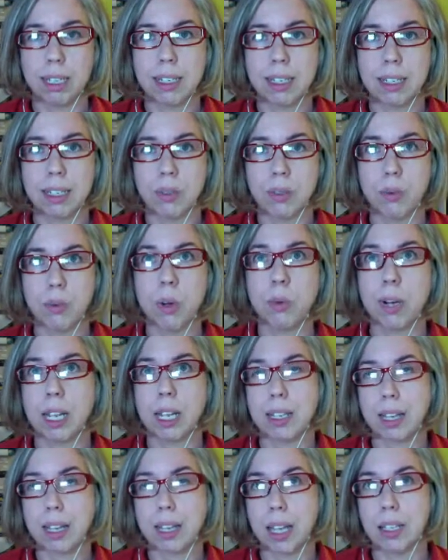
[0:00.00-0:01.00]
what would I
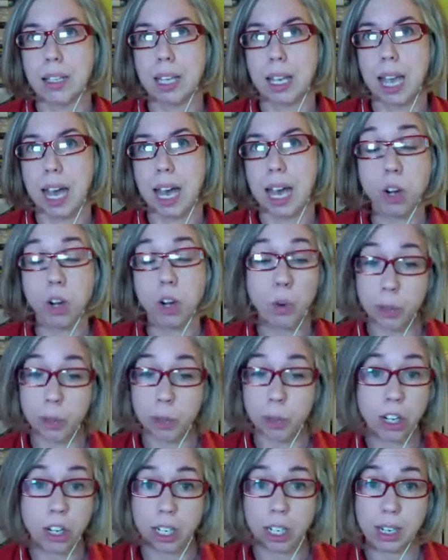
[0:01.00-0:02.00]
say? Like, I don't know what your
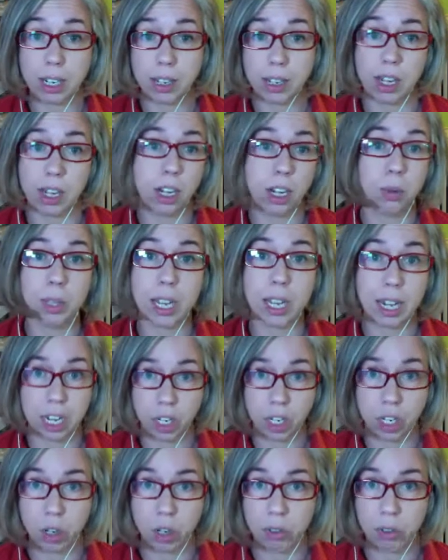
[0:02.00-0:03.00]
project is. I don't know what the
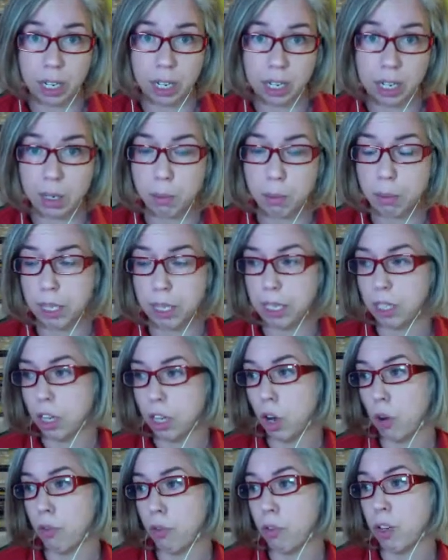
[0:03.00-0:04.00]
nature of it is. But,
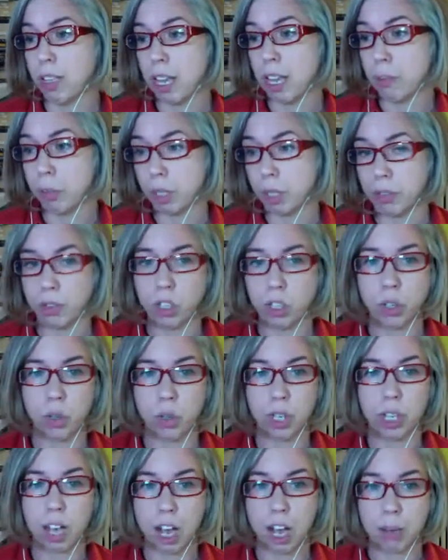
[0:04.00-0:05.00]
for example, if you're doing
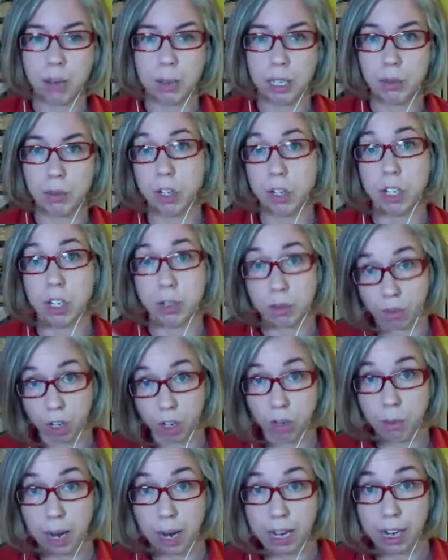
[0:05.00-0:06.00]
a comic, which is,
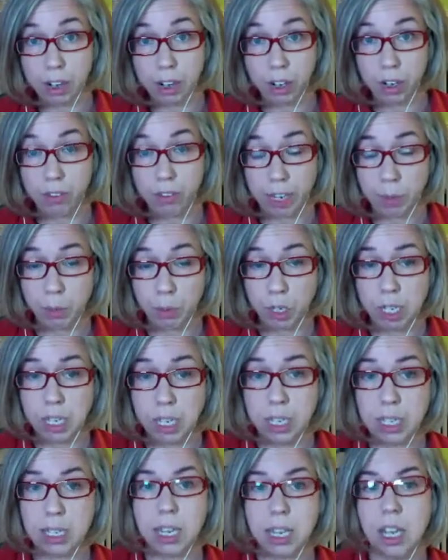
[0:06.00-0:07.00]
my area of
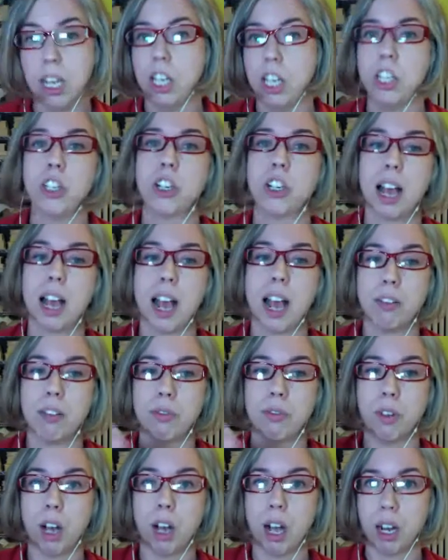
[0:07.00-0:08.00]
expertise, you're going to have
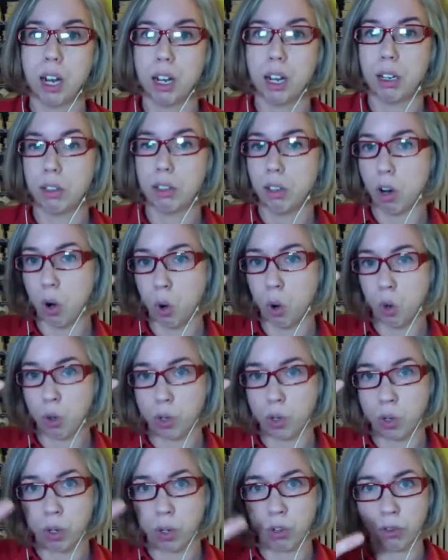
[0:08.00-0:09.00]
a whole
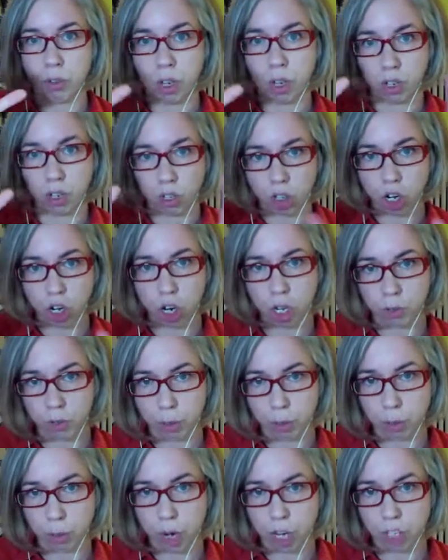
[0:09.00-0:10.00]
sort of chunk of your
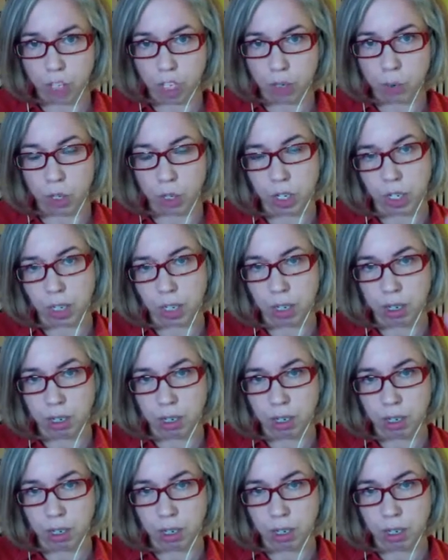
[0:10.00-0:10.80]
project, which is